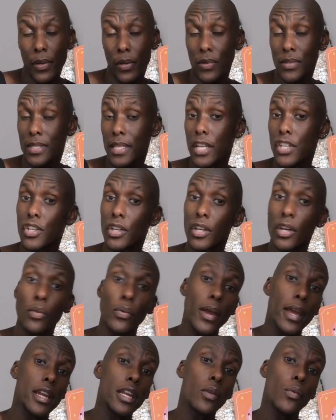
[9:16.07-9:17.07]
because then you're
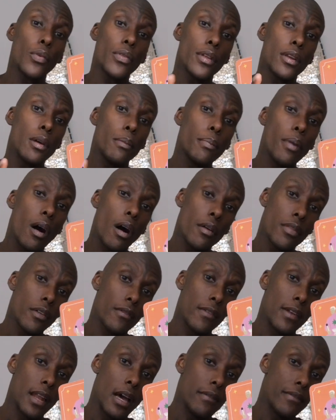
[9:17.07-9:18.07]
creating within a
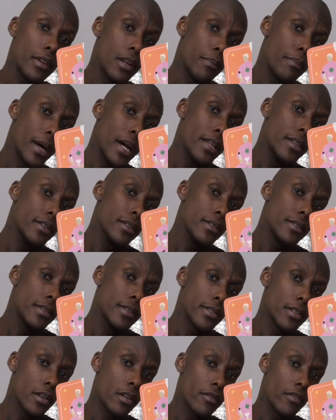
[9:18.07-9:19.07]
path of love and
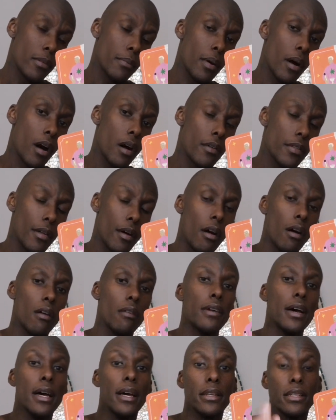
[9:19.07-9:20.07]
abundance instead of a path
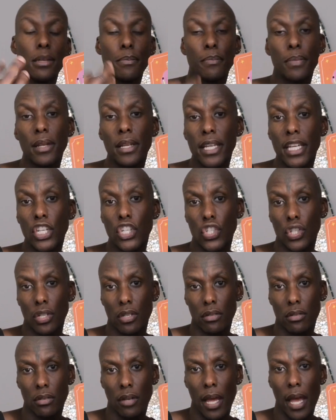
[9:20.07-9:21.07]
of
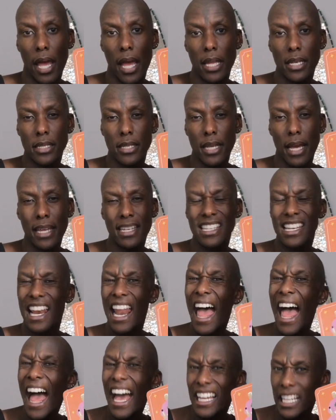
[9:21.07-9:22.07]
depletion and
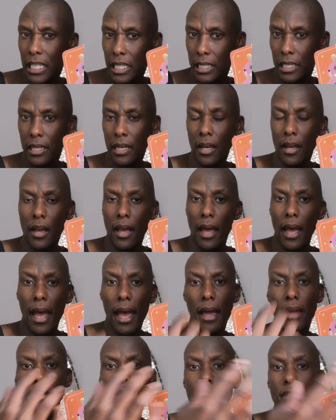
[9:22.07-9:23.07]
lack.
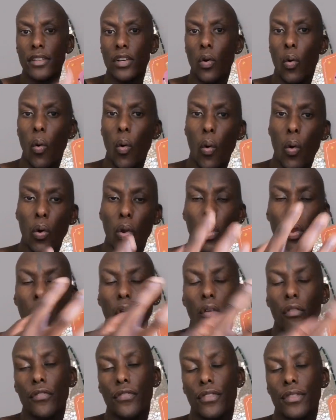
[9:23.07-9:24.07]
And all
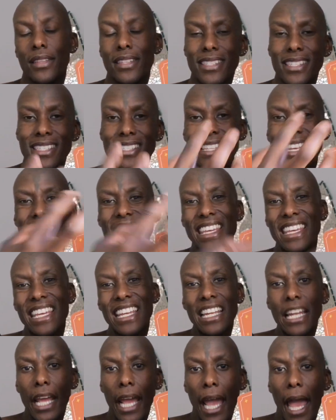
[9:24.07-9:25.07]
of this is a
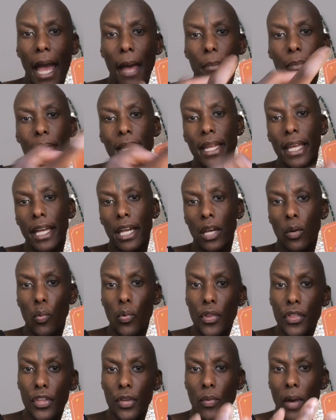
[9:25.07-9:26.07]
healing
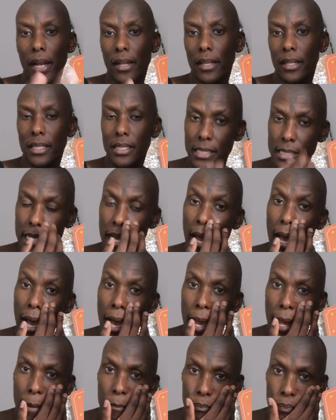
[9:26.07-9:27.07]
happening with you at this
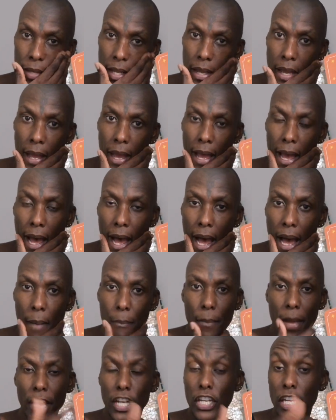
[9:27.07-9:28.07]
time,
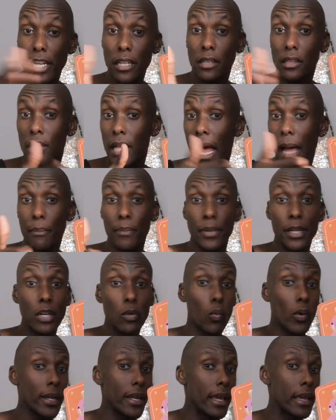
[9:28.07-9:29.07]
and it'll happen
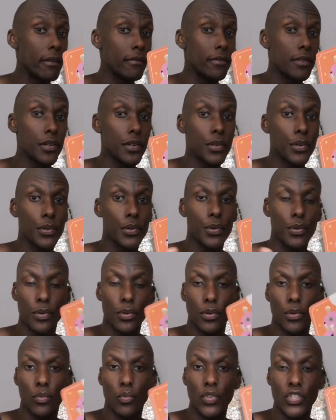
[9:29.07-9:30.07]
in
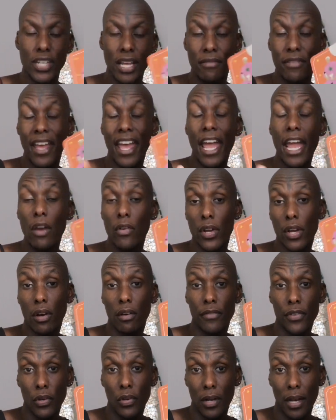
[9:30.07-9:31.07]
whichever
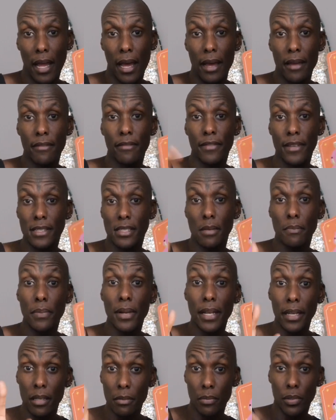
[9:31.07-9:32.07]
area of your life is
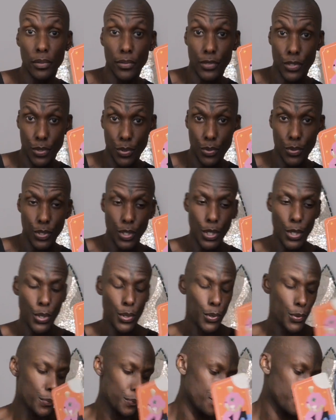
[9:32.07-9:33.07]
applicable to
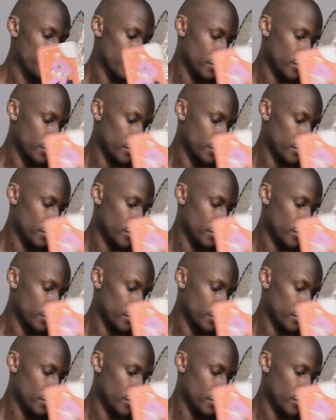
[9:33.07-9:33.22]
you.